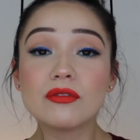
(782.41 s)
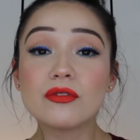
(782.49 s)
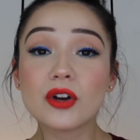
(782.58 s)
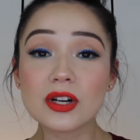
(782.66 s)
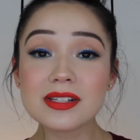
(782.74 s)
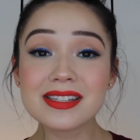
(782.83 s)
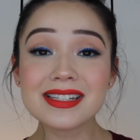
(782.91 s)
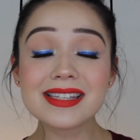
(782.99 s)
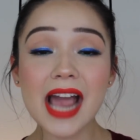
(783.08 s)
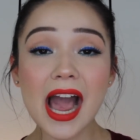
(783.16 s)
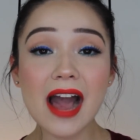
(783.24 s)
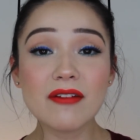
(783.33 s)
versus
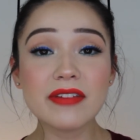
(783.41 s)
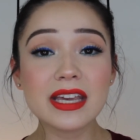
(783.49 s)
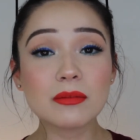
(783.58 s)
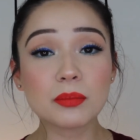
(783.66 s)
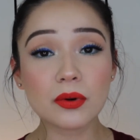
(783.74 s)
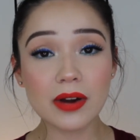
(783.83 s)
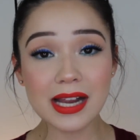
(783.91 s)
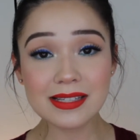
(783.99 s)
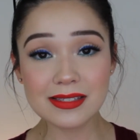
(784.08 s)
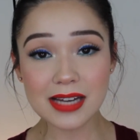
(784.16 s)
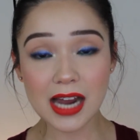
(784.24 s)
having pressed